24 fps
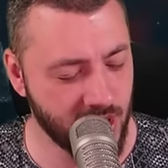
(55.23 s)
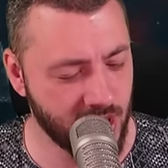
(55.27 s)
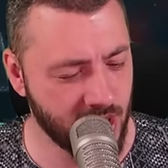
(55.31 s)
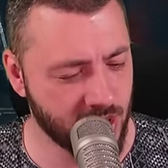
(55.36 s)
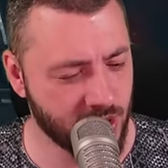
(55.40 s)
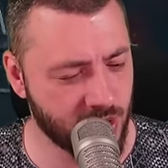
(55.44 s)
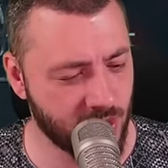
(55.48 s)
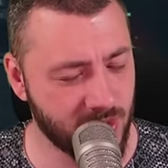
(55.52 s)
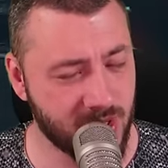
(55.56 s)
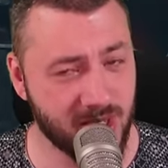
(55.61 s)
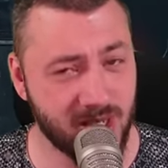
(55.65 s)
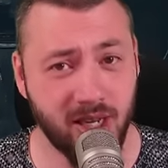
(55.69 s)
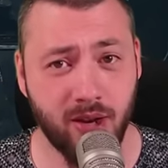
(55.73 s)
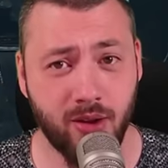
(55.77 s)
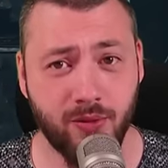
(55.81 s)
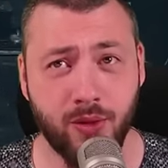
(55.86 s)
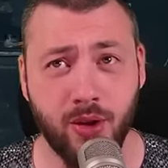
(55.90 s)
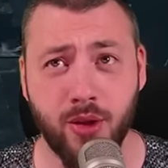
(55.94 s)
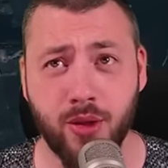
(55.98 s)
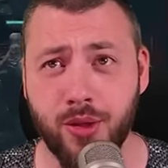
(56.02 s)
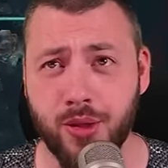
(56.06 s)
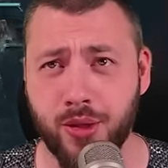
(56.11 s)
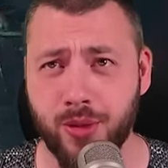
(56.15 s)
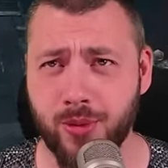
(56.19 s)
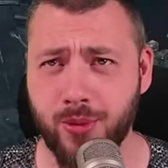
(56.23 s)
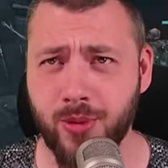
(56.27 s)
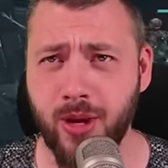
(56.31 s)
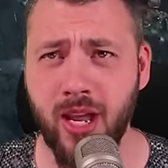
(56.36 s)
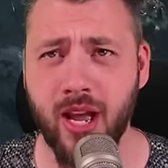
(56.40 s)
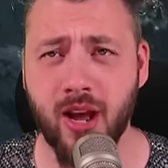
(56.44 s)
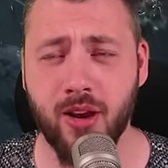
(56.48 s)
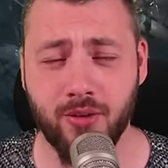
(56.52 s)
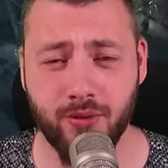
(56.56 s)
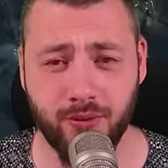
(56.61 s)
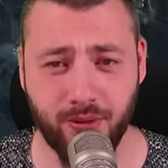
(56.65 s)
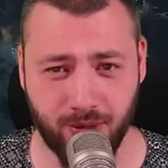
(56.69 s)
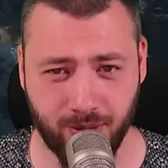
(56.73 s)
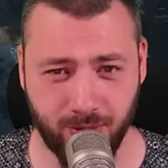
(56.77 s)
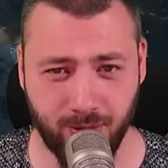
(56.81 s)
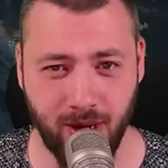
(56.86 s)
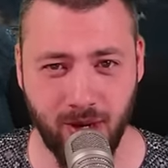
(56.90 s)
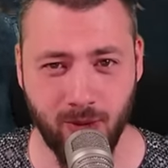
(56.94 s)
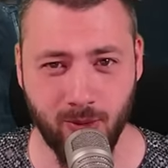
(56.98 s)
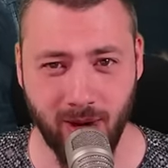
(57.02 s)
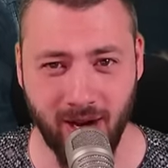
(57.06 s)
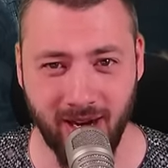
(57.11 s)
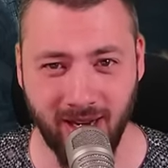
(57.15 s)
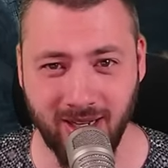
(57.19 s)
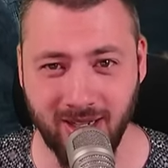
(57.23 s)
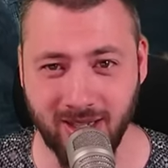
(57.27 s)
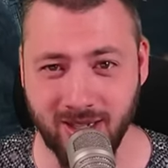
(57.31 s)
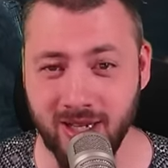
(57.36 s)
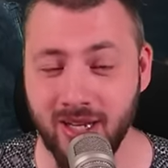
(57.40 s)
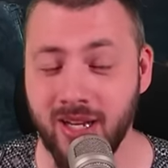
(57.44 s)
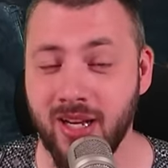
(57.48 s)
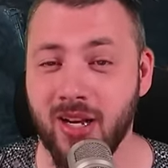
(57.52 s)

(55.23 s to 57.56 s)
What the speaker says: So instead of 3 out of 3 ranks,